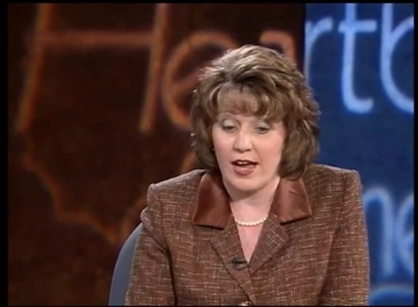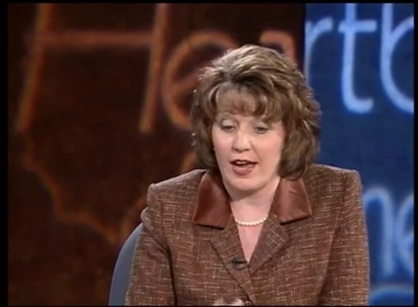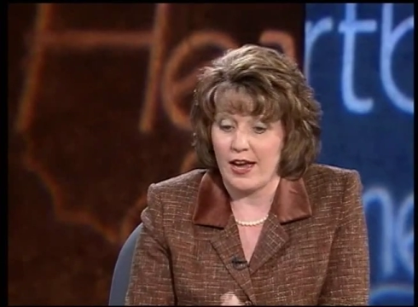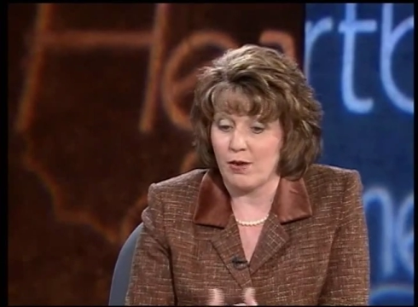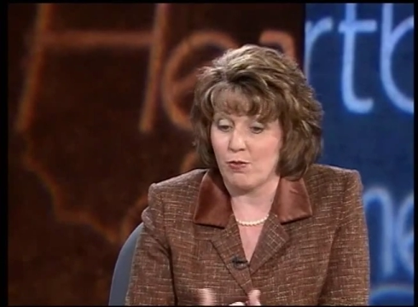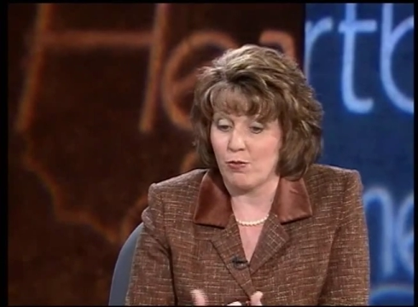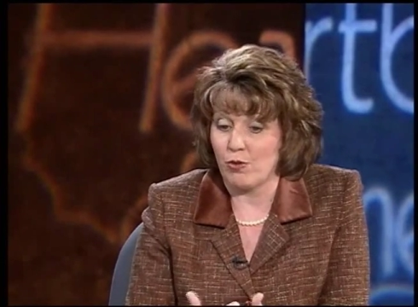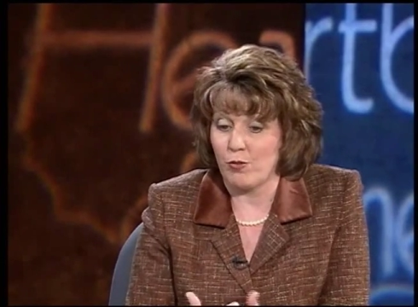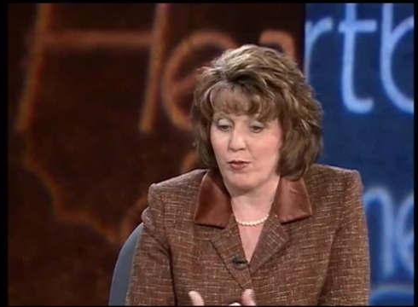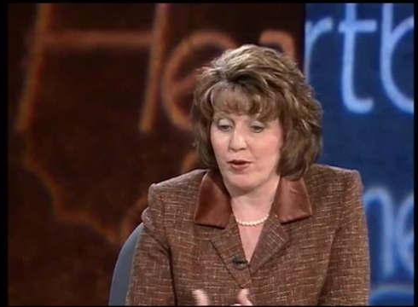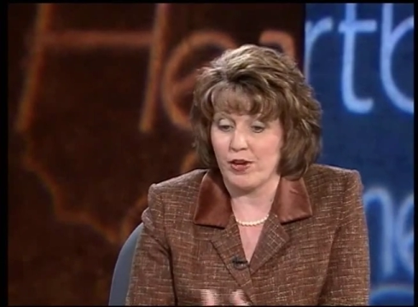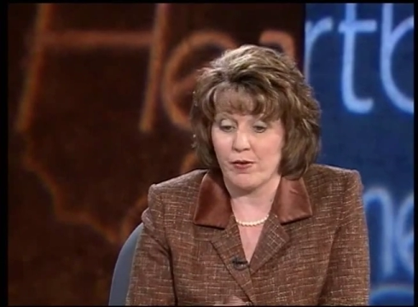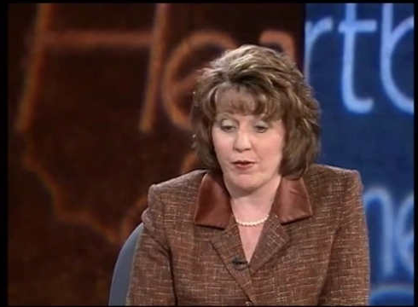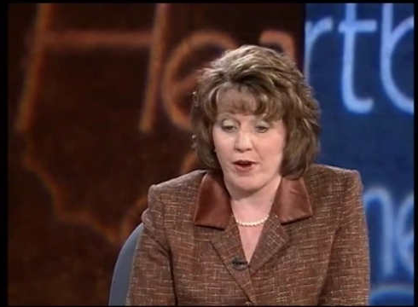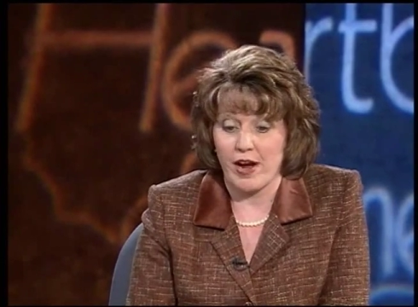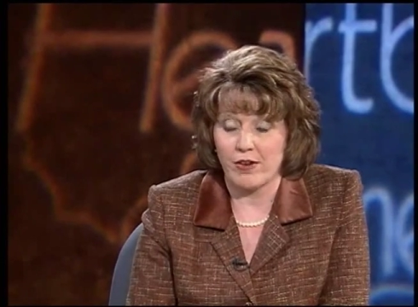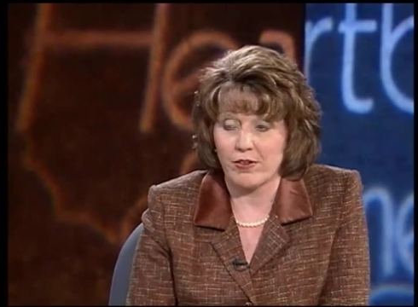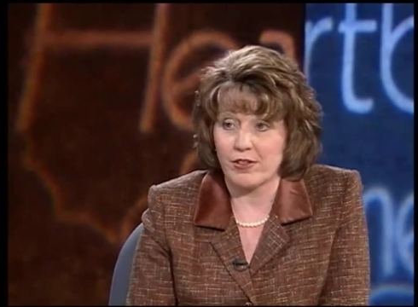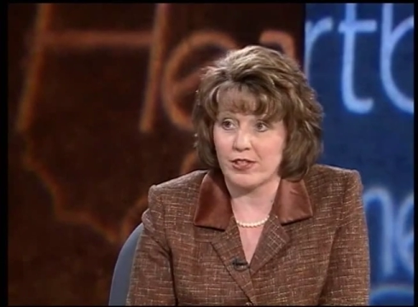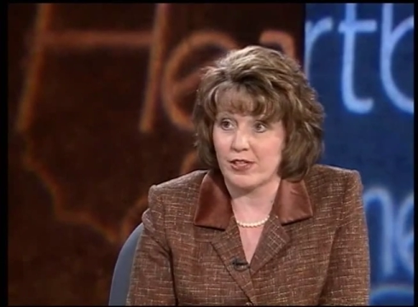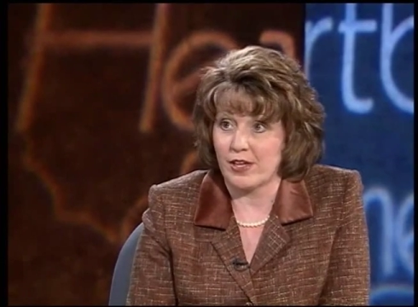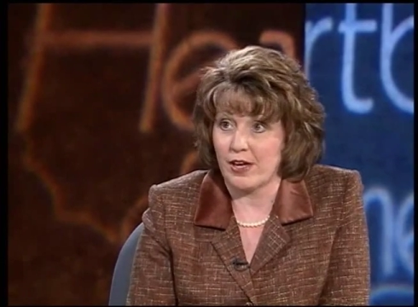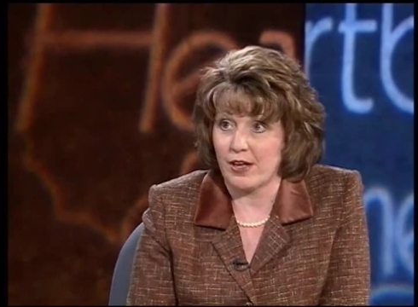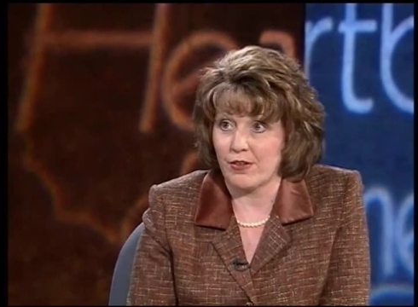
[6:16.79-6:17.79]
and will be
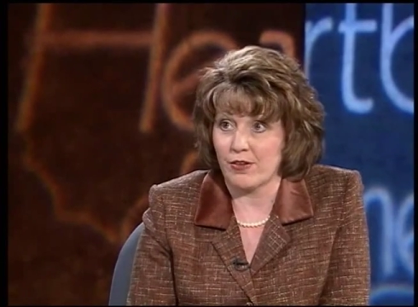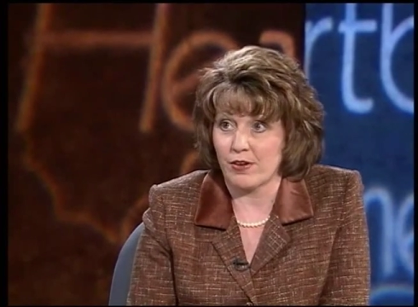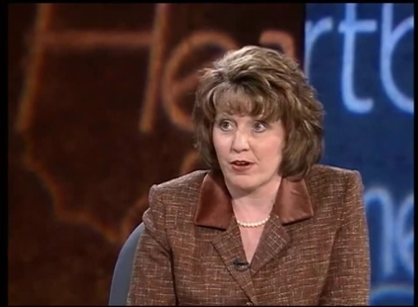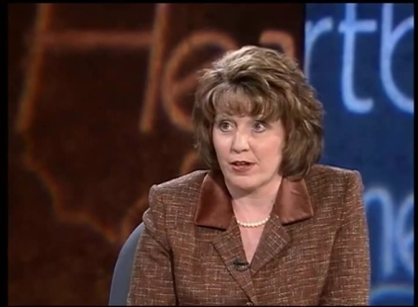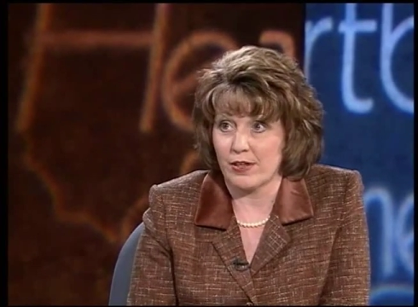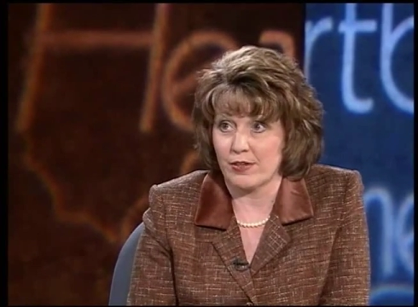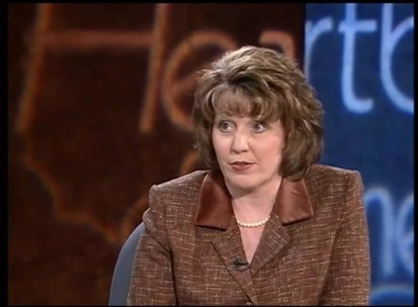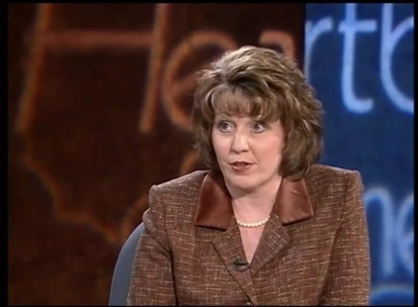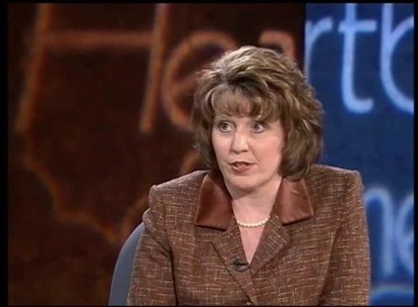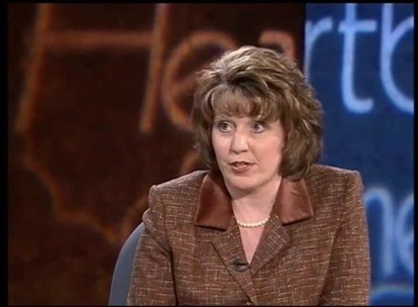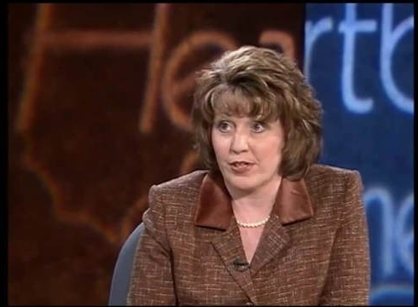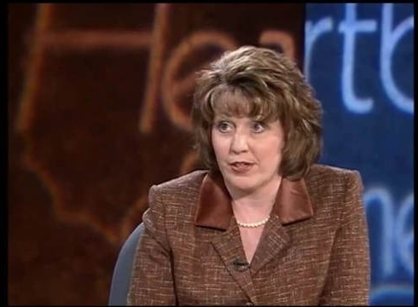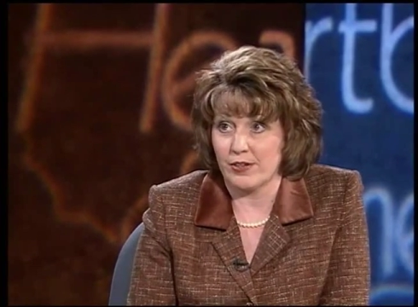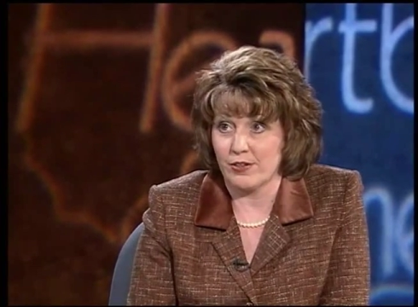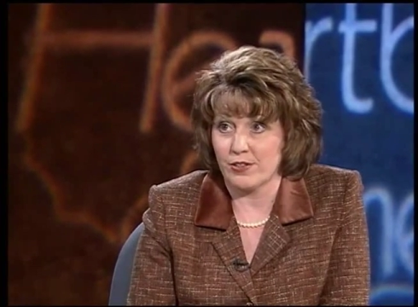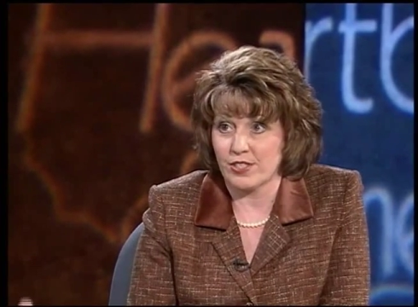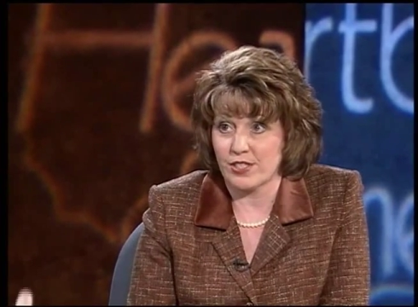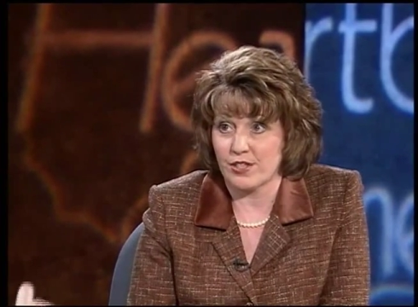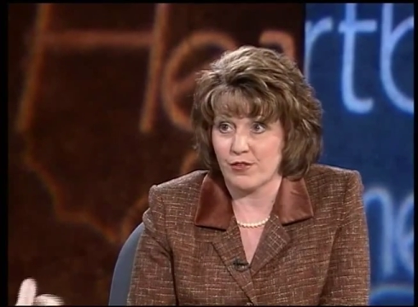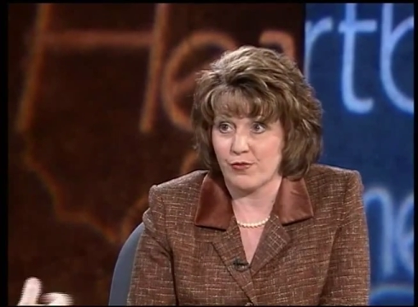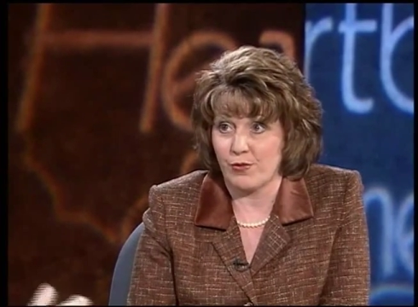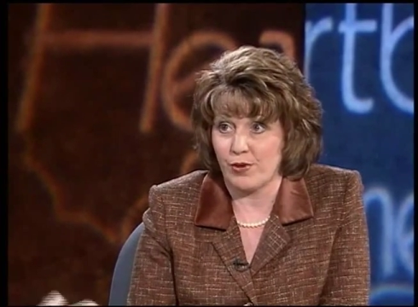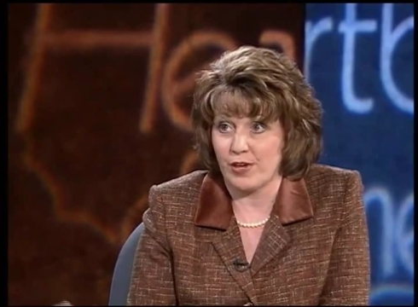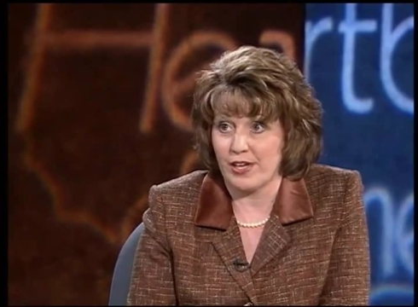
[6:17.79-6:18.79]
around another 100
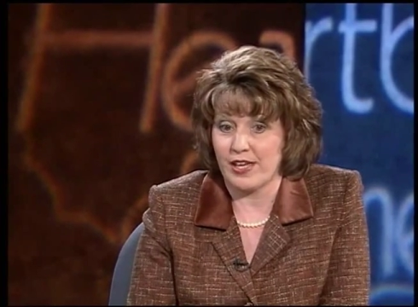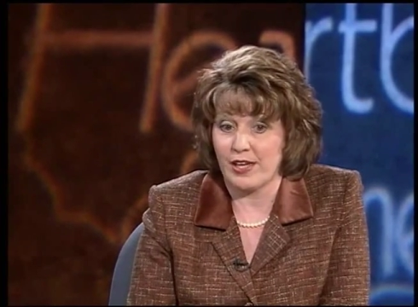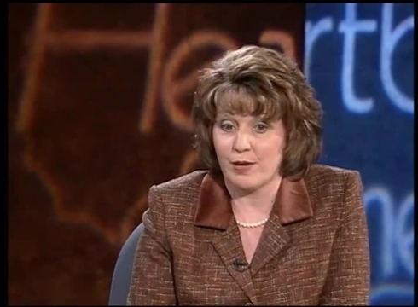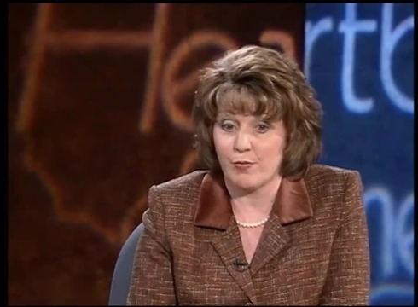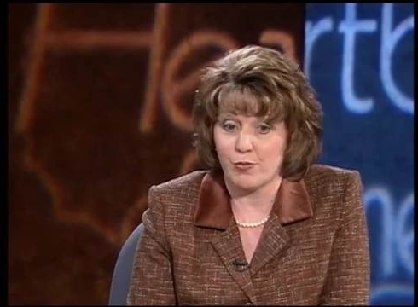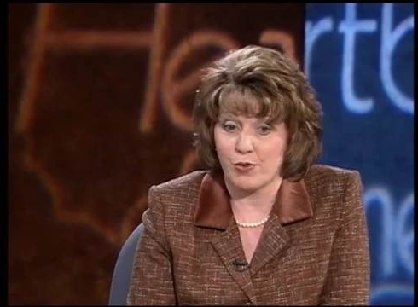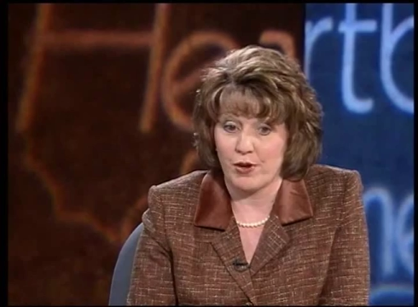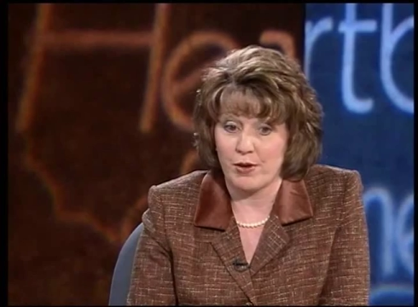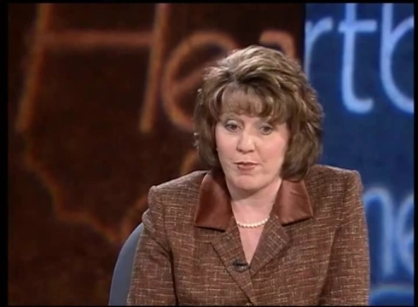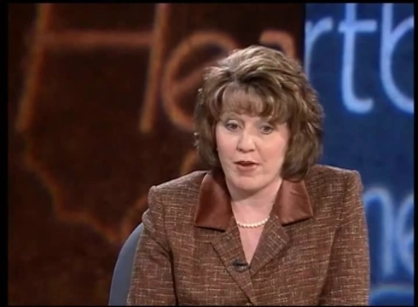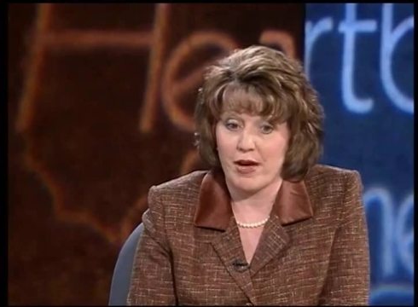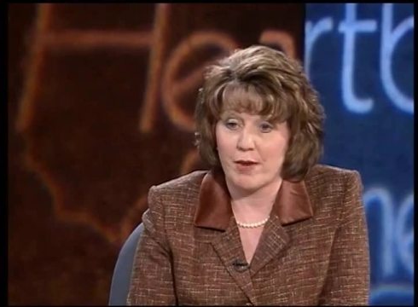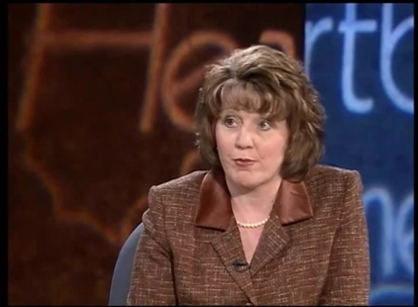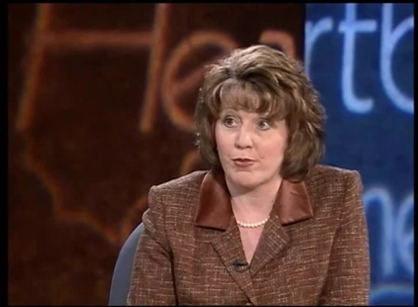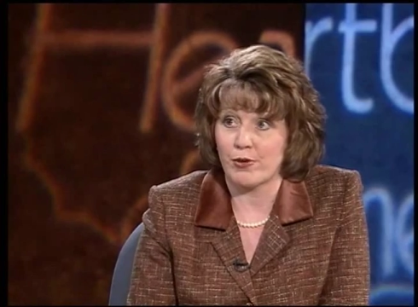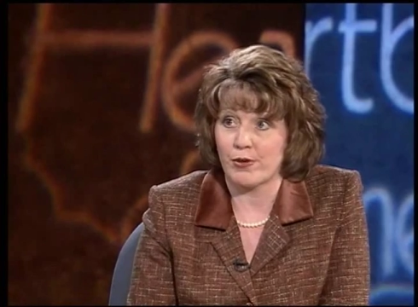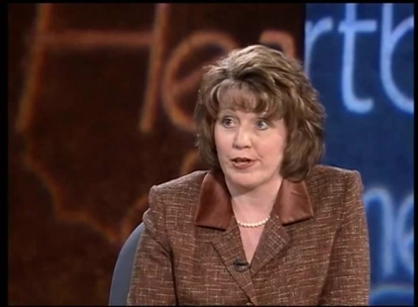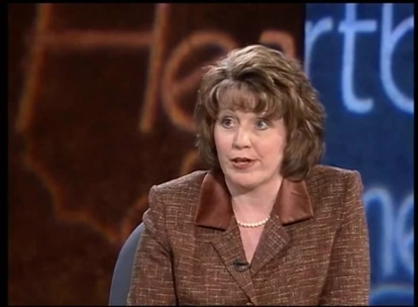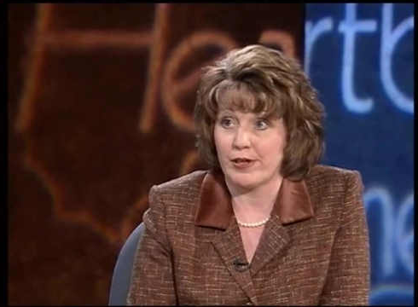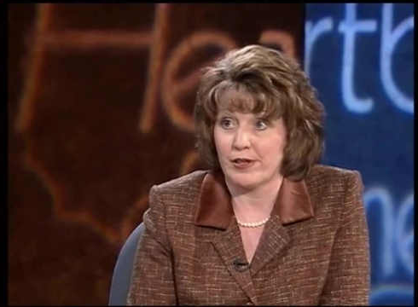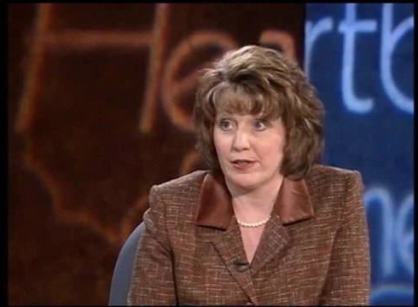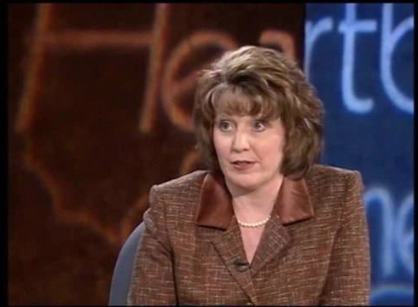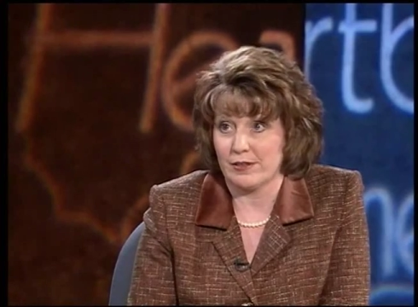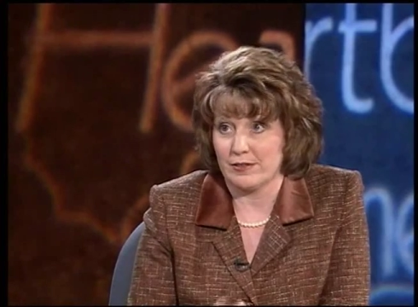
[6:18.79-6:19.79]
years if we keep
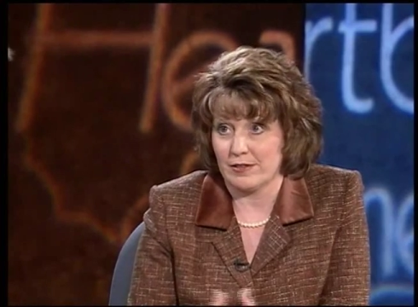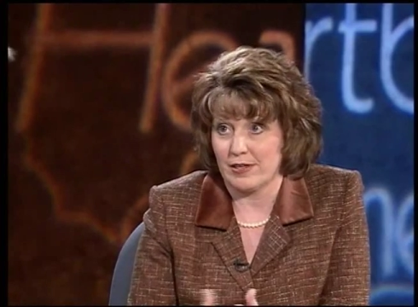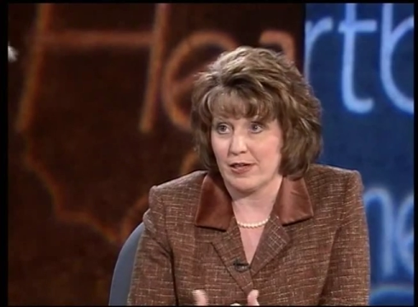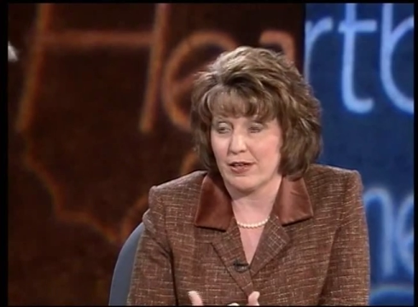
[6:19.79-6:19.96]
remembering